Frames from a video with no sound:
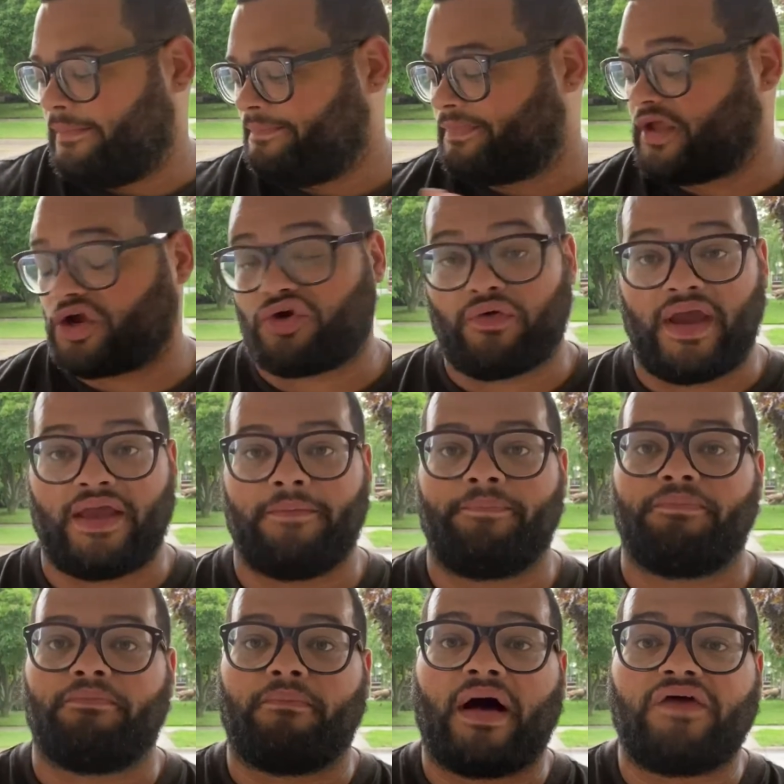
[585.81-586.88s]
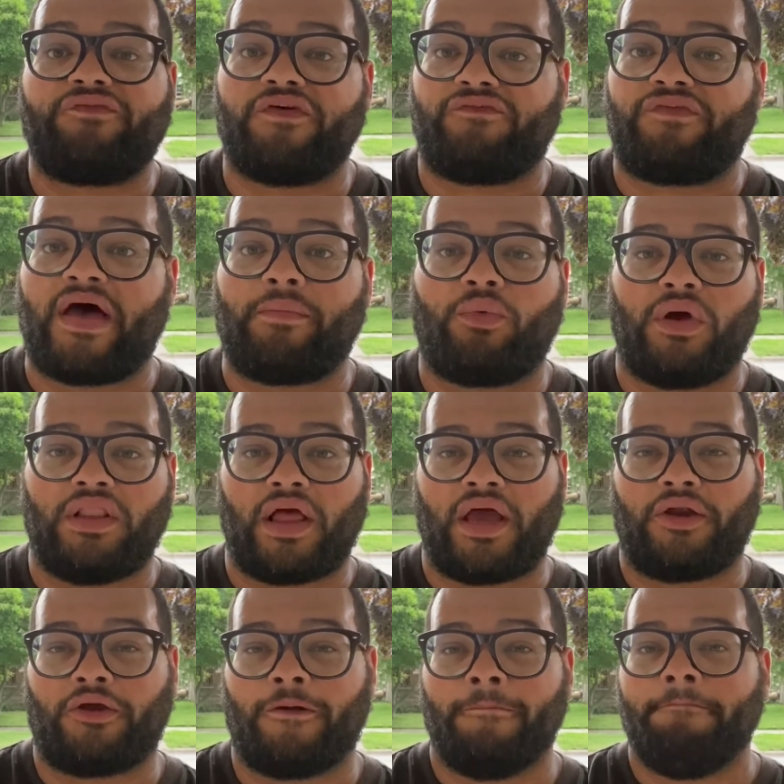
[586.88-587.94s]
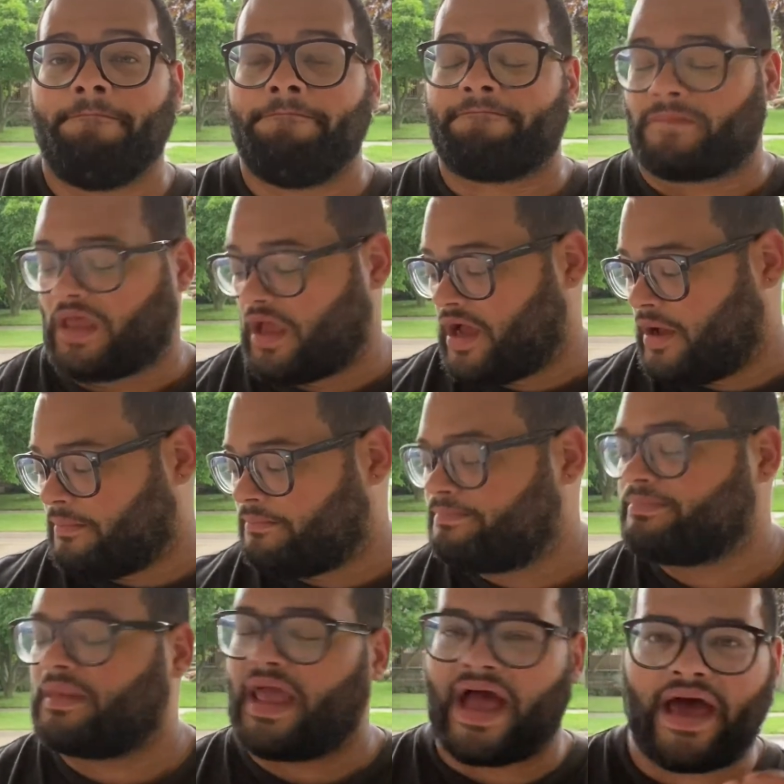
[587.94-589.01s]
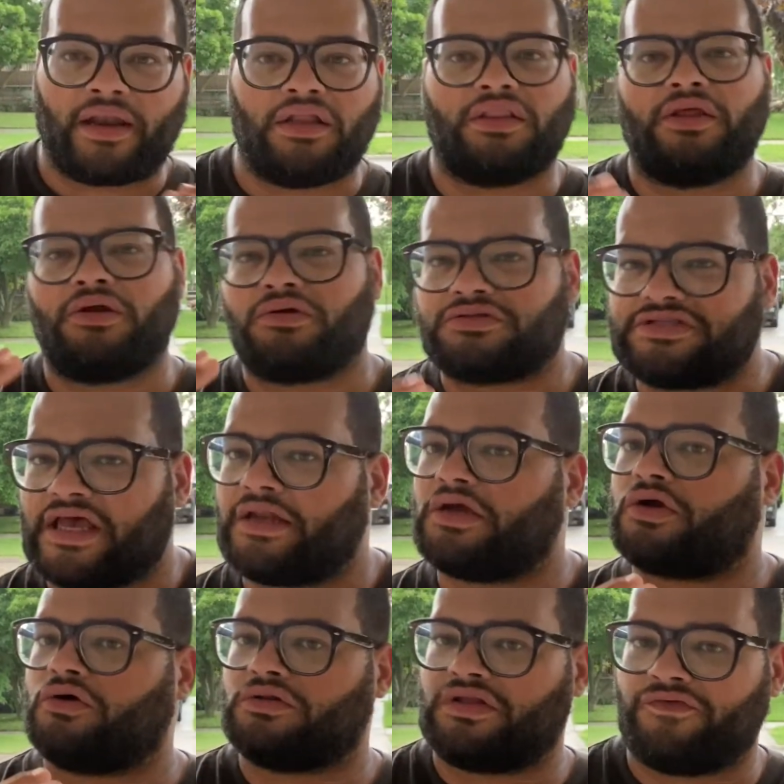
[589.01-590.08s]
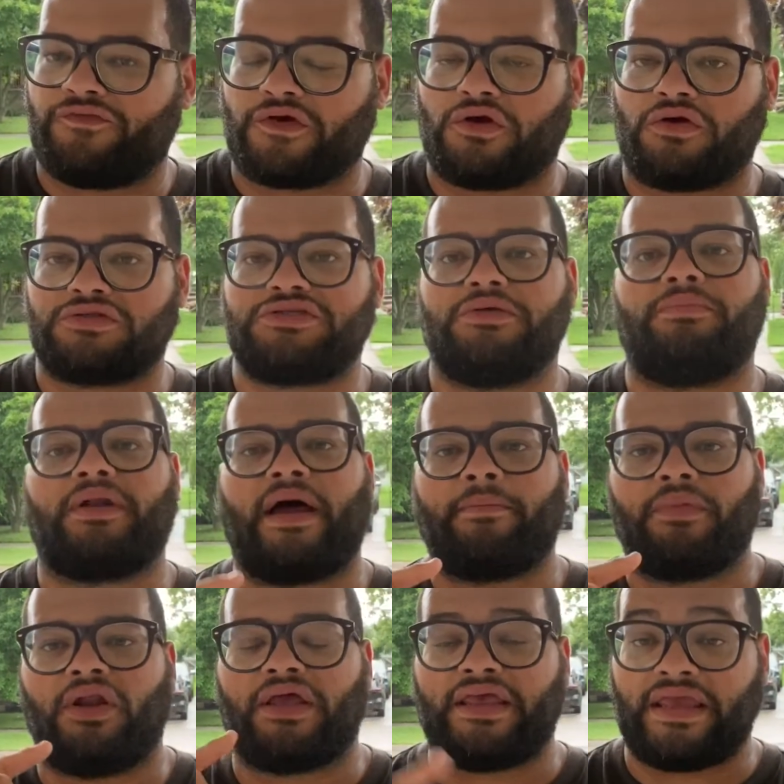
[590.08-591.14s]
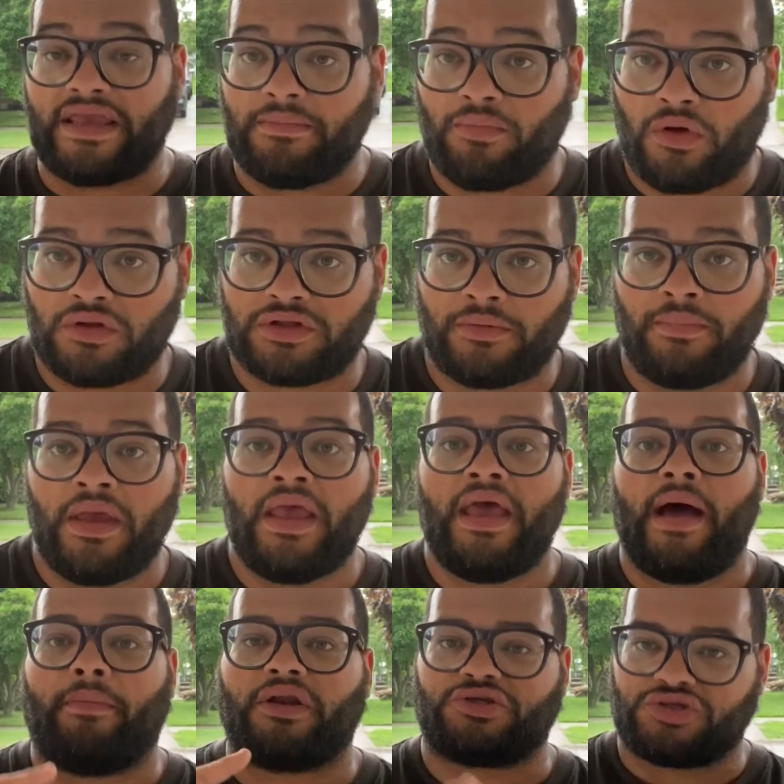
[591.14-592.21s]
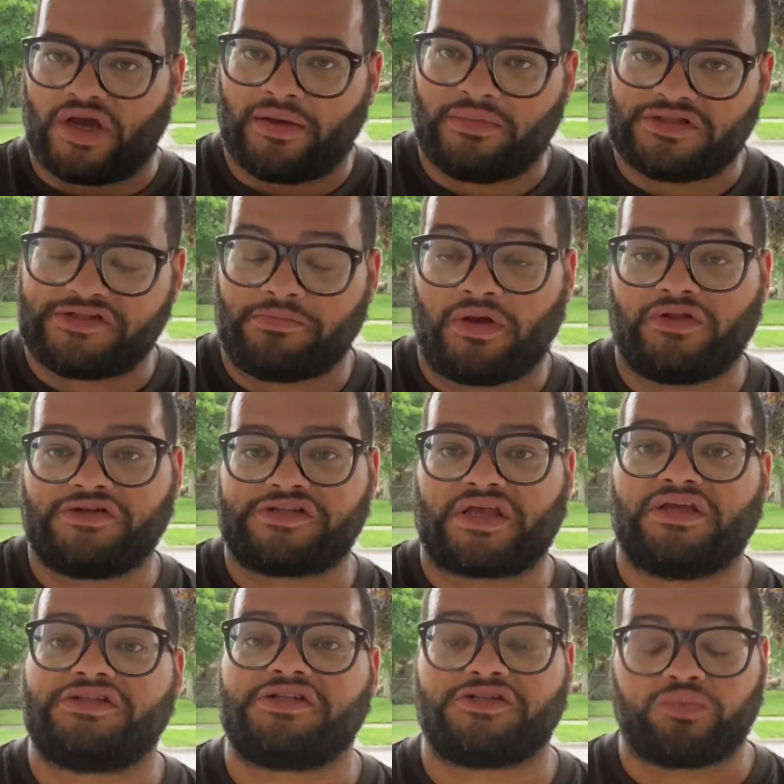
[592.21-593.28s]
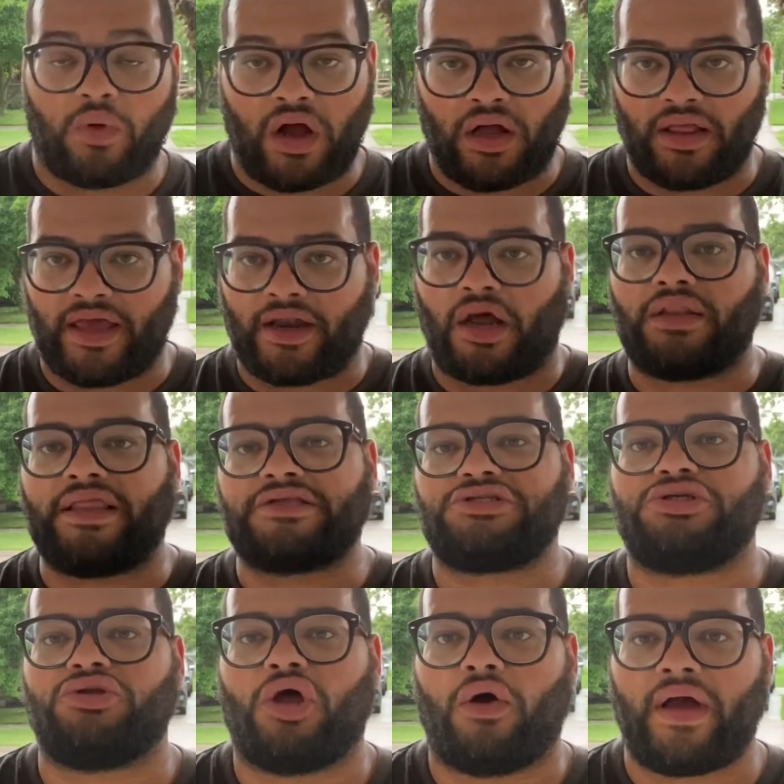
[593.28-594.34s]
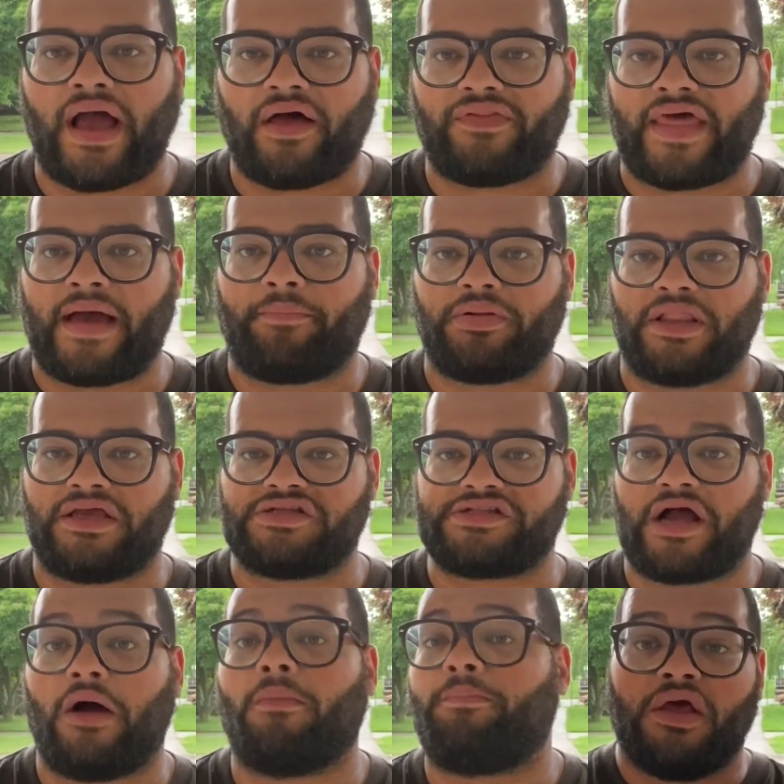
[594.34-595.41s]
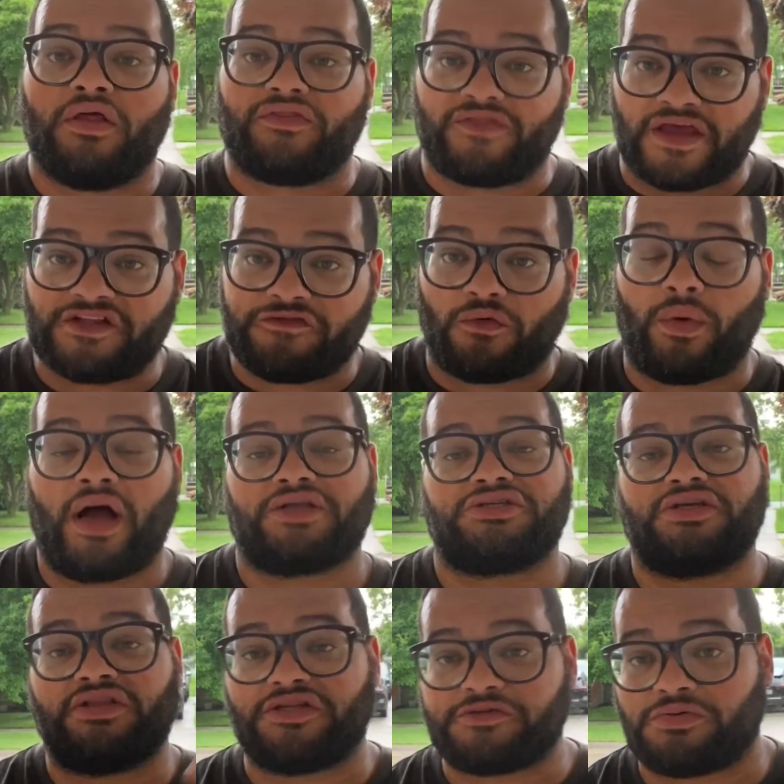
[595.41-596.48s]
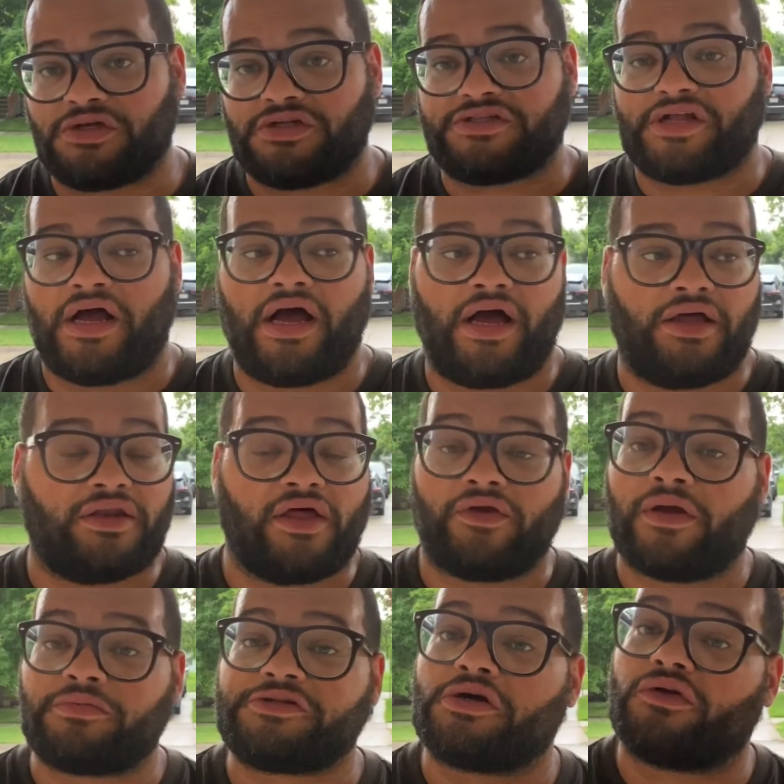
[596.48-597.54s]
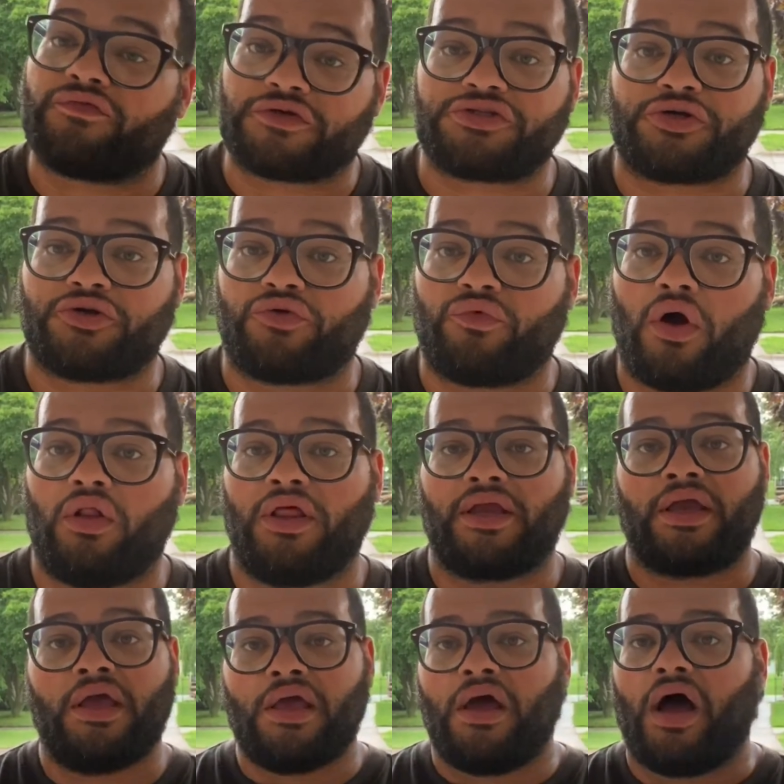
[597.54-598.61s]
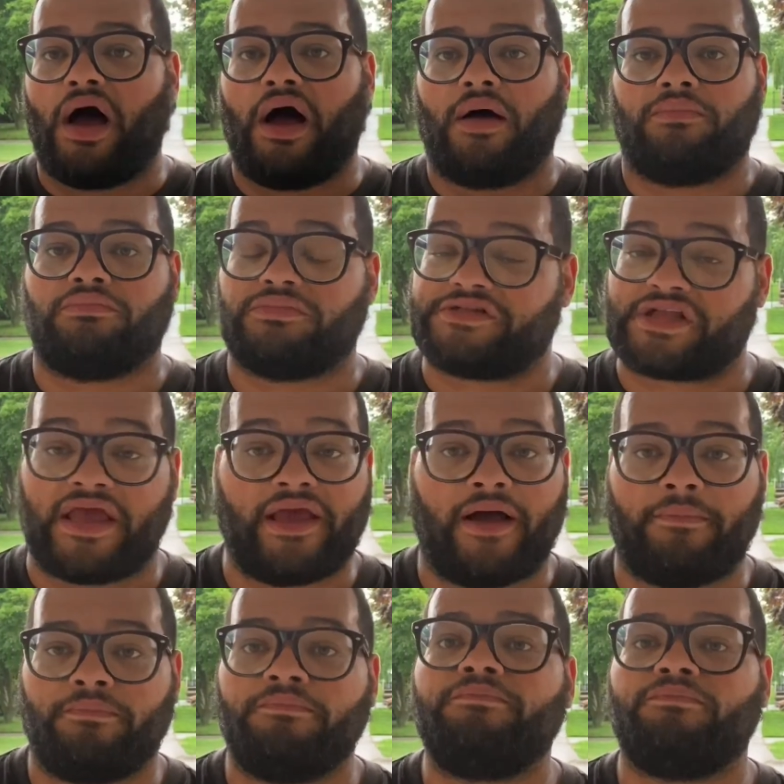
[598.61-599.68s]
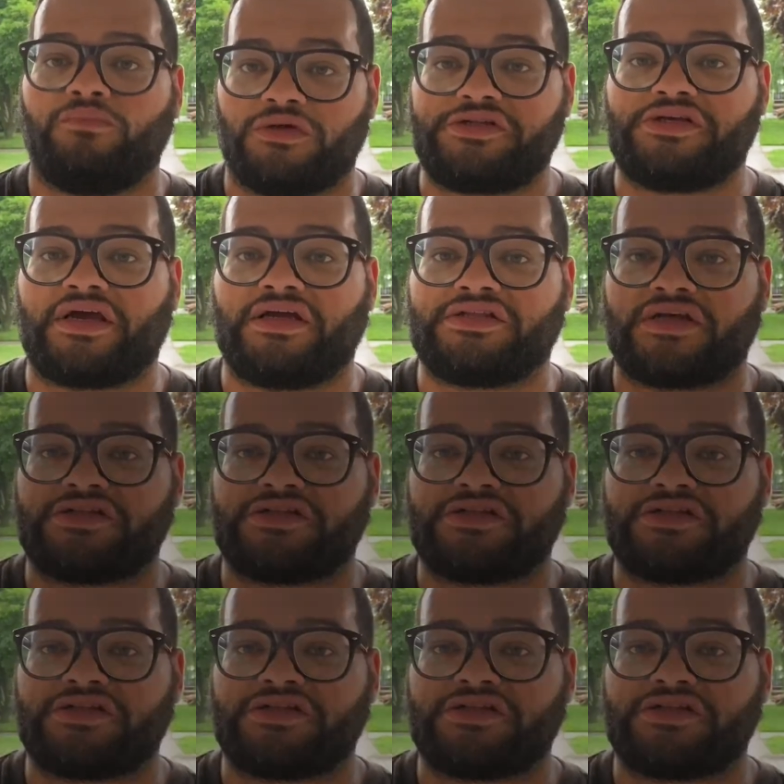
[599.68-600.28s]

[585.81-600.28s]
They're great. MyFit Fatboy liner had a little technical difficulty, but I'm going to heat mold them. I'm going to try them in some other skates as well, and I'll let you know how that plays out. Thanks for watching. This was another episode of Return to Rolling. Stay up. We'll see you guys next